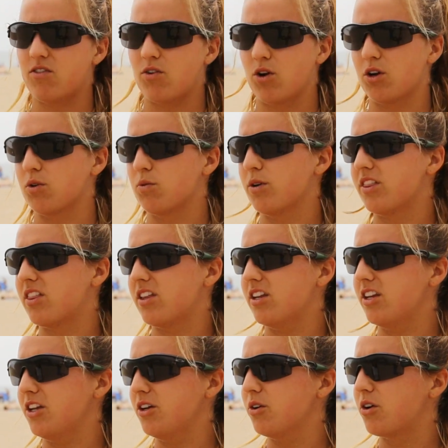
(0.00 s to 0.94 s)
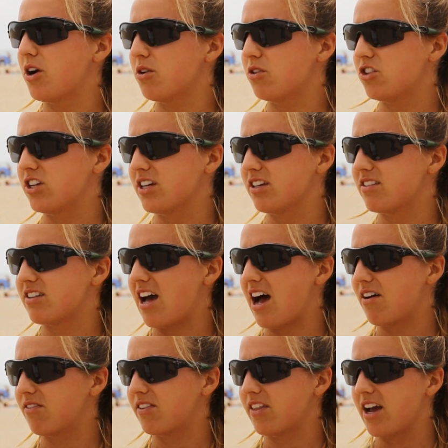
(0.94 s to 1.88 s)
forward with the new coaching
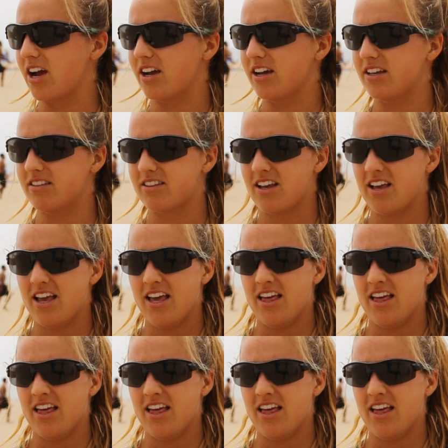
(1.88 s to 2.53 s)
staff there is